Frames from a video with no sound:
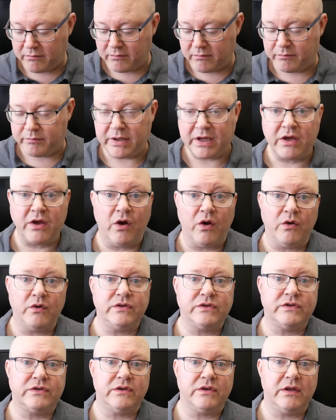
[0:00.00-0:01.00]

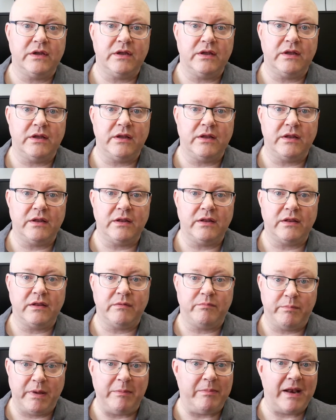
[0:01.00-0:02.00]
because
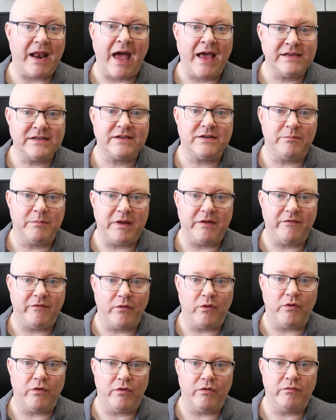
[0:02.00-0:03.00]
people asked me
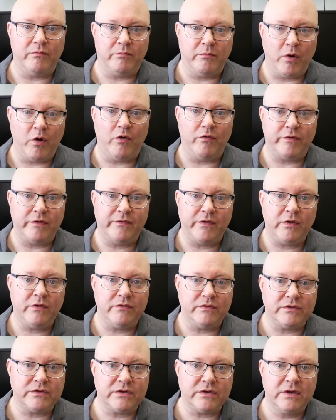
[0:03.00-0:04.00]
for more
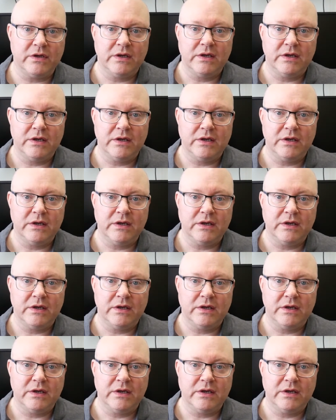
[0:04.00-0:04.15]
reviews.